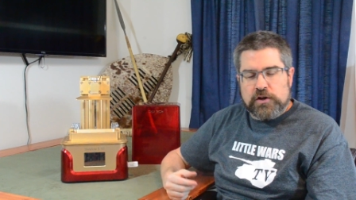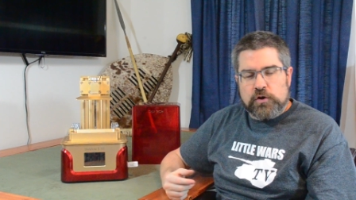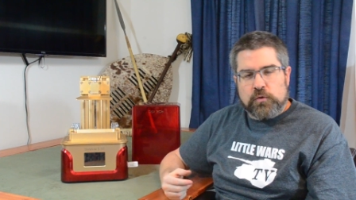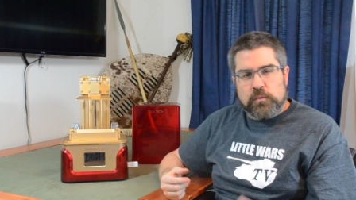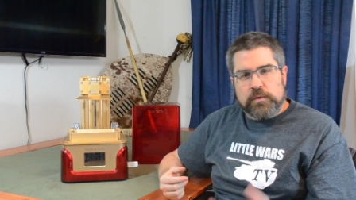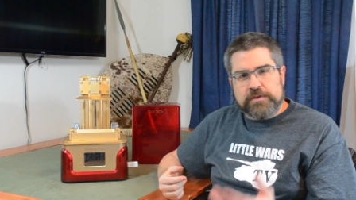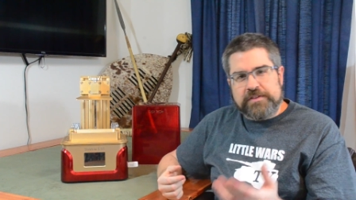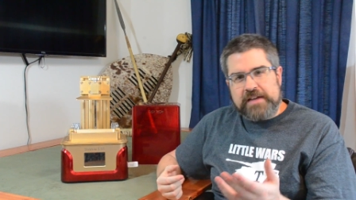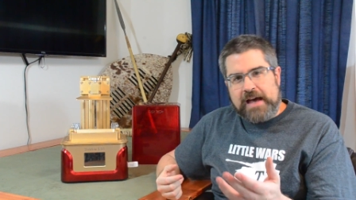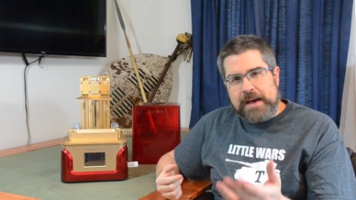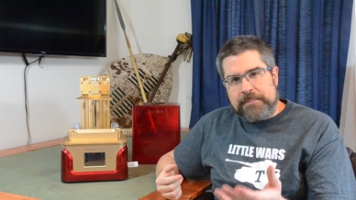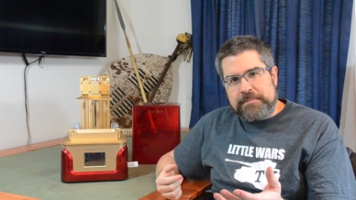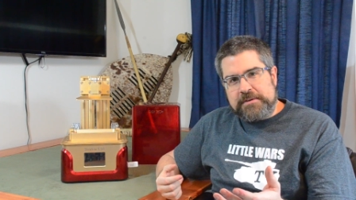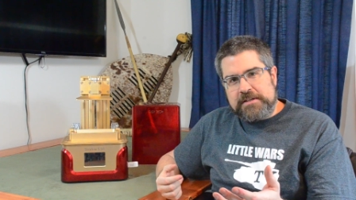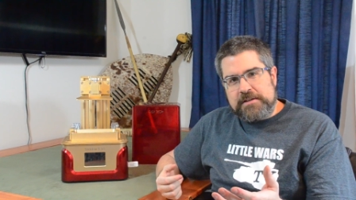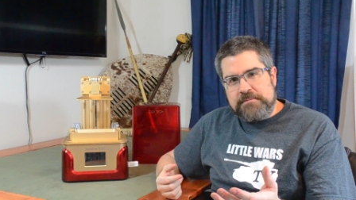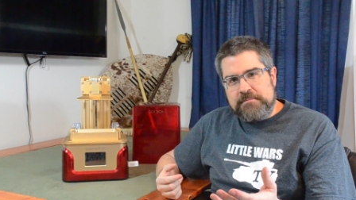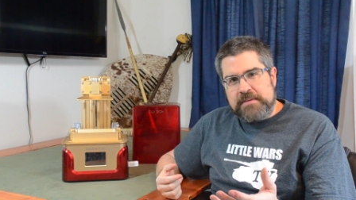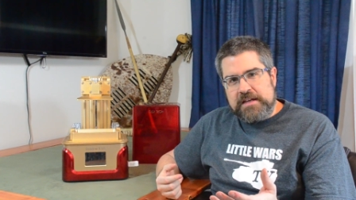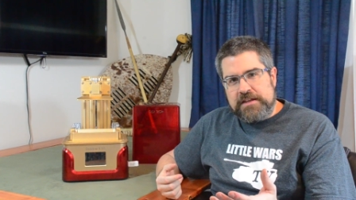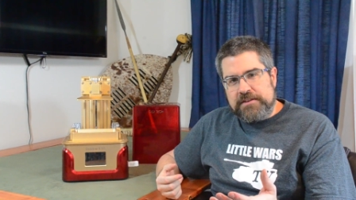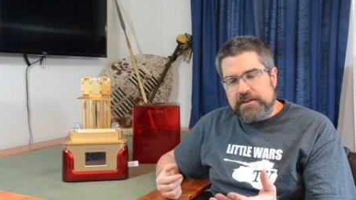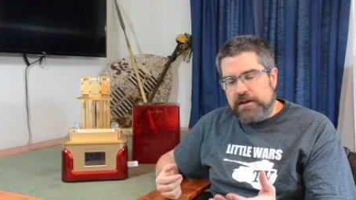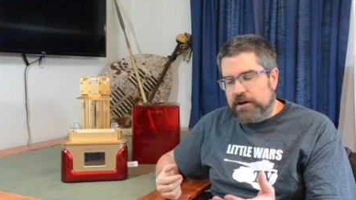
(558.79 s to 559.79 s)
What's happened to
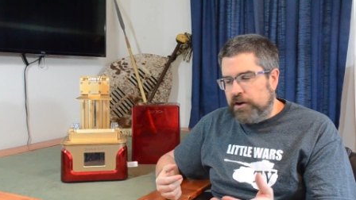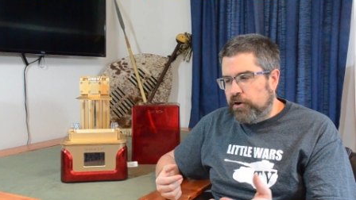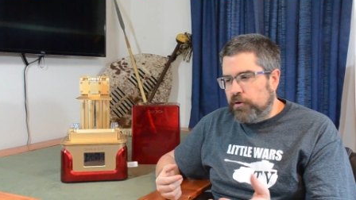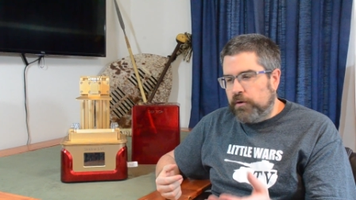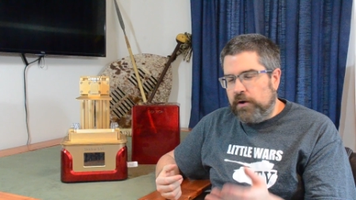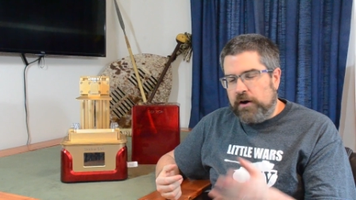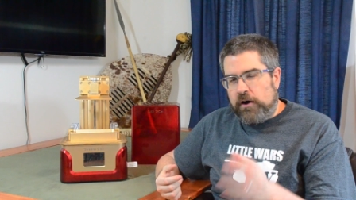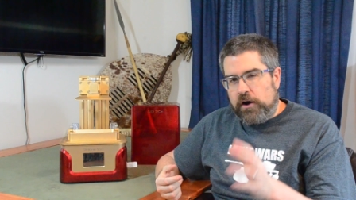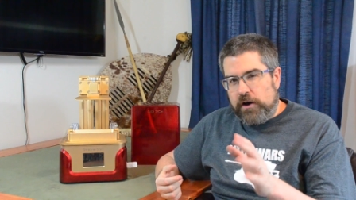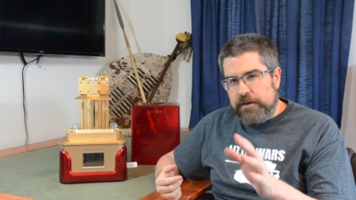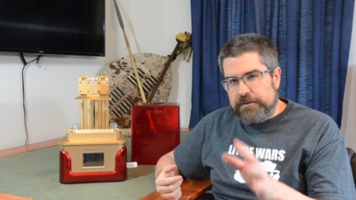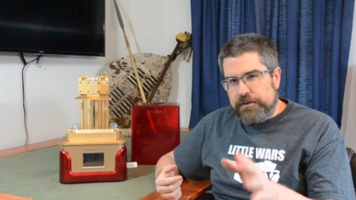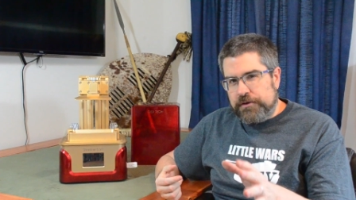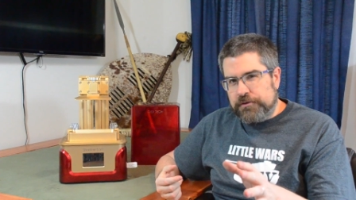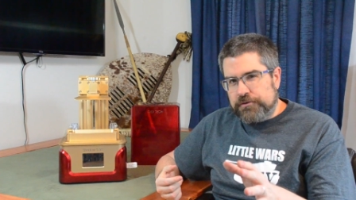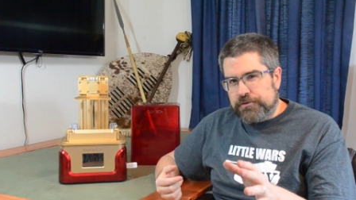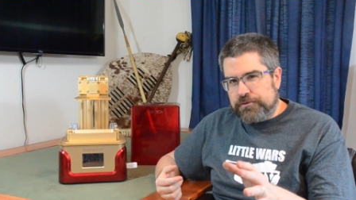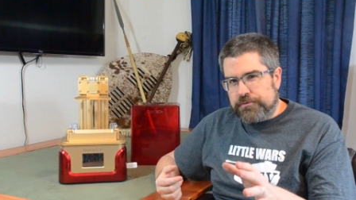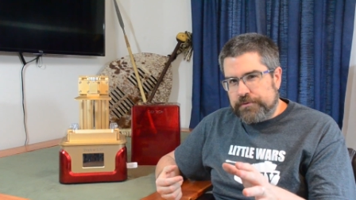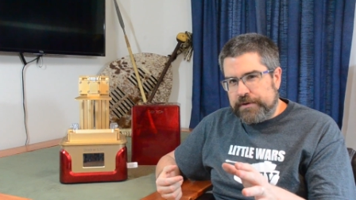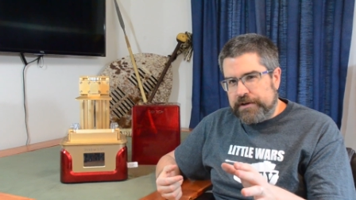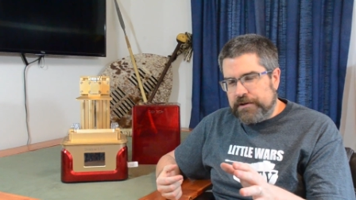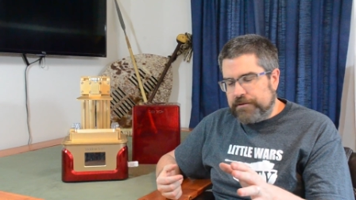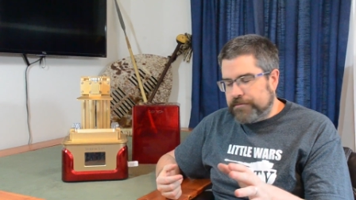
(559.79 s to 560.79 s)
me though, on those
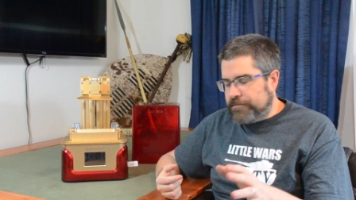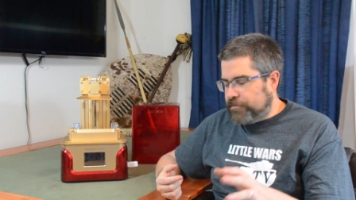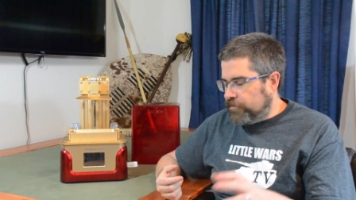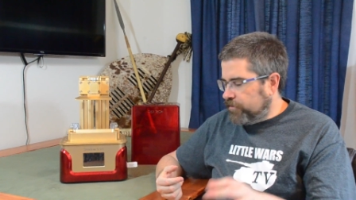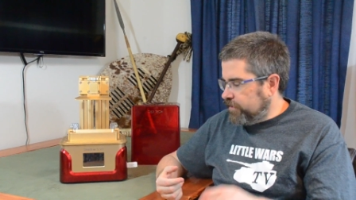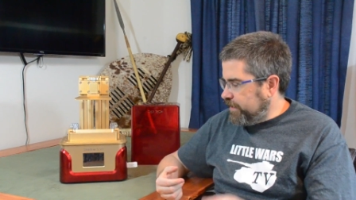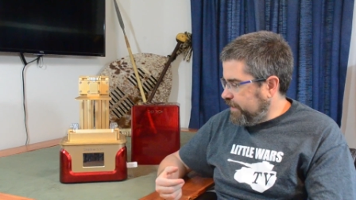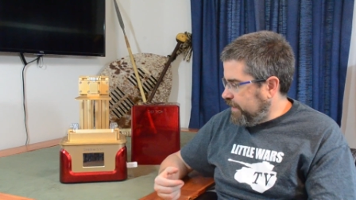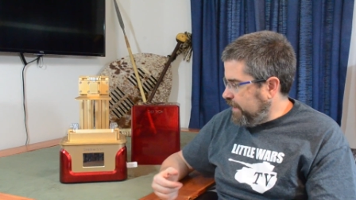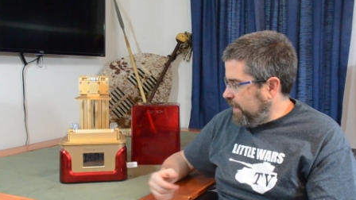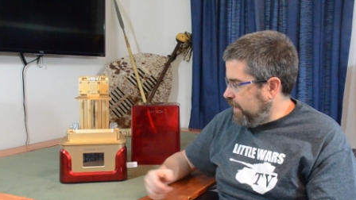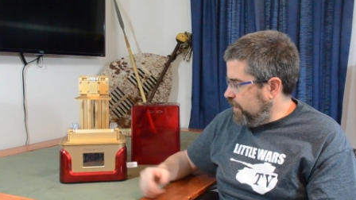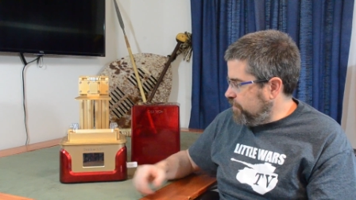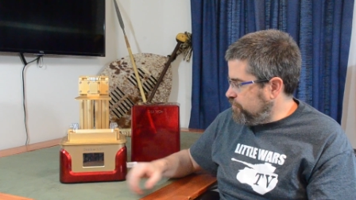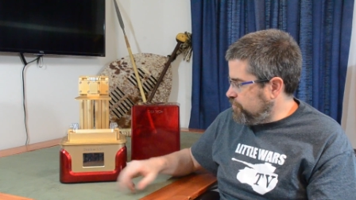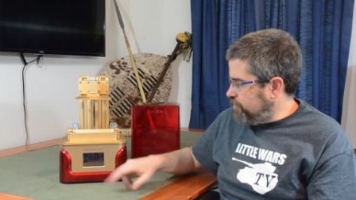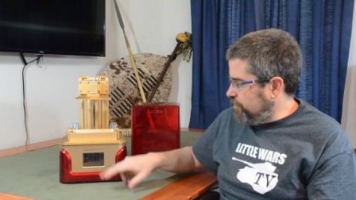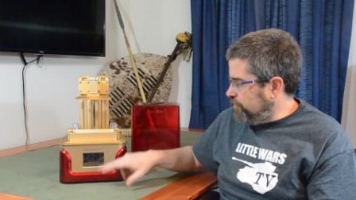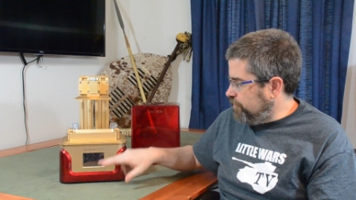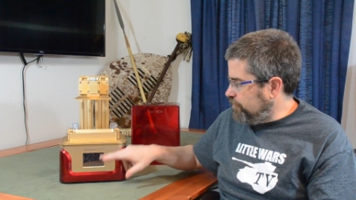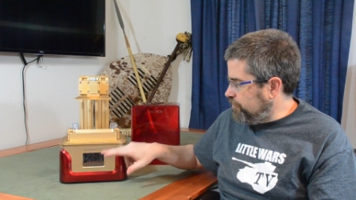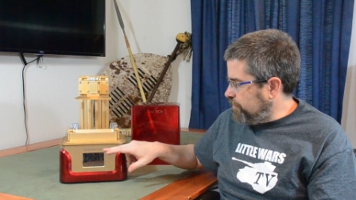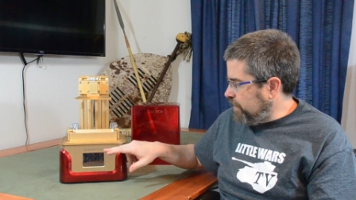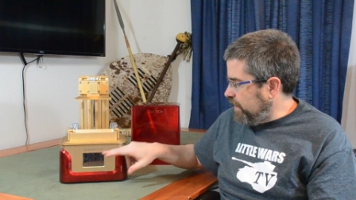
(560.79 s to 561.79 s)
3 or 4
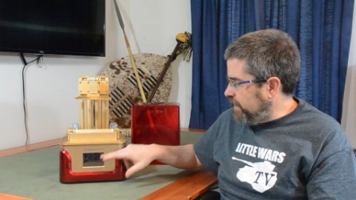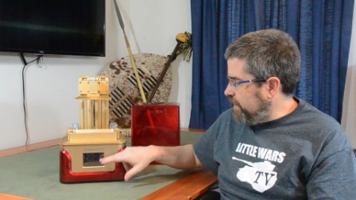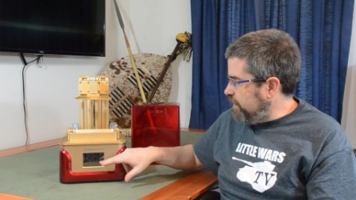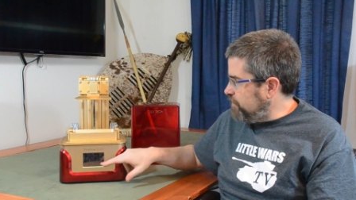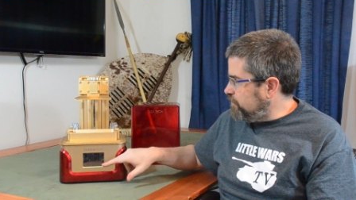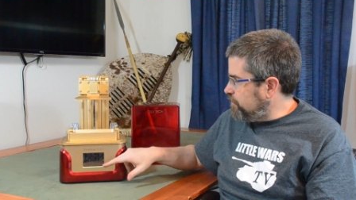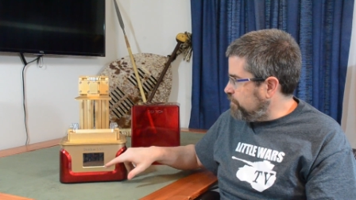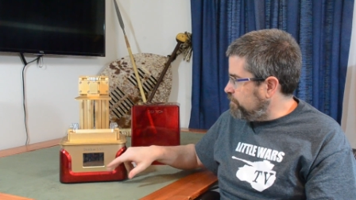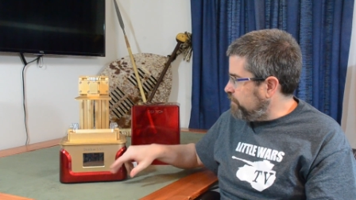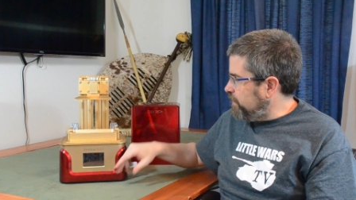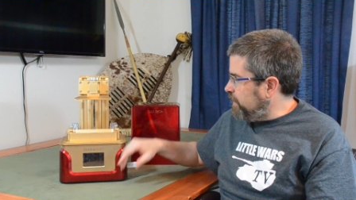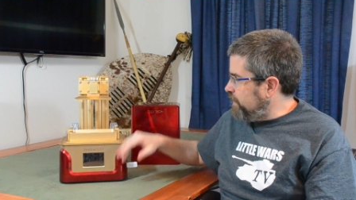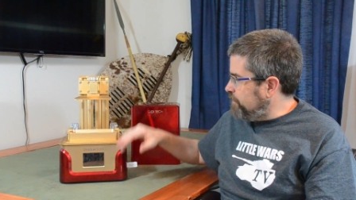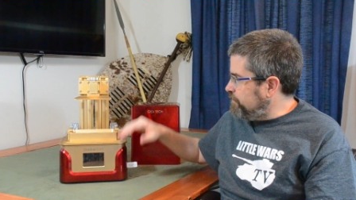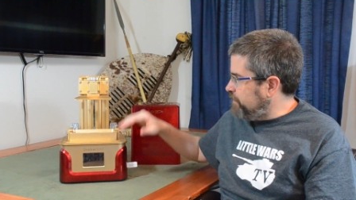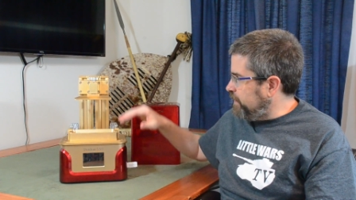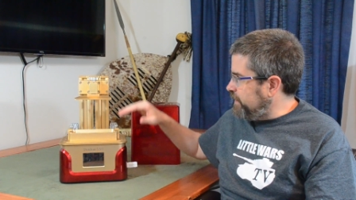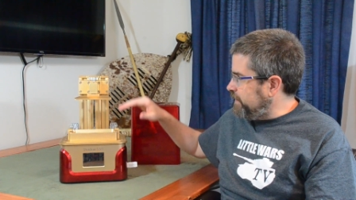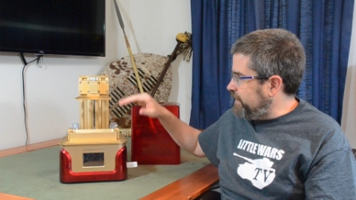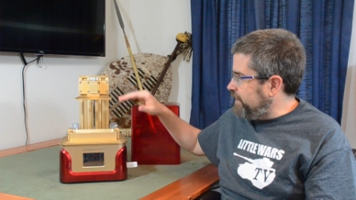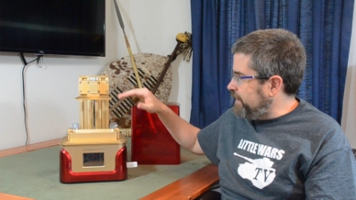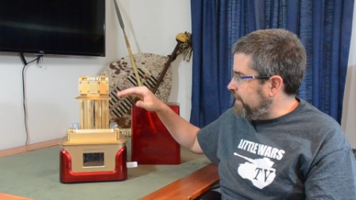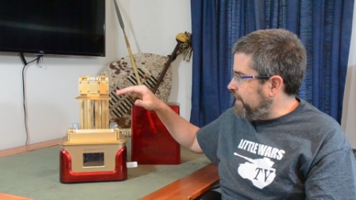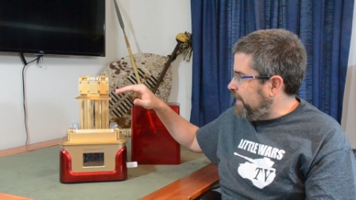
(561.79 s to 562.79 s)
occasions, is I hit the play
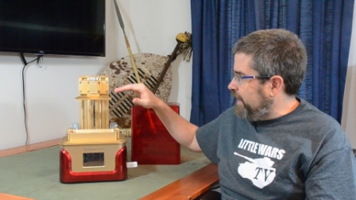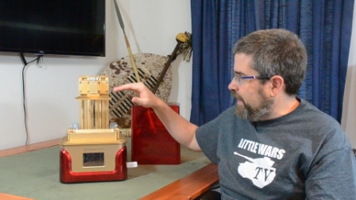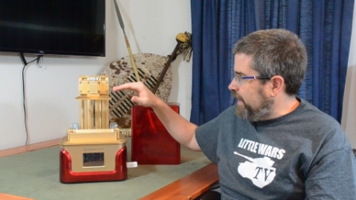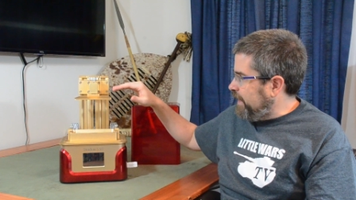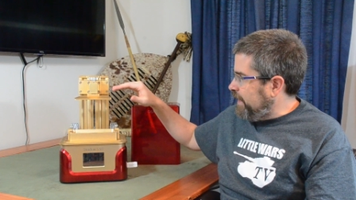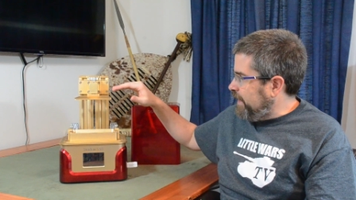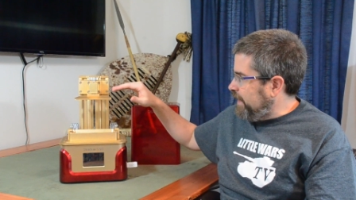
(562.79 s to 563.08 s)
button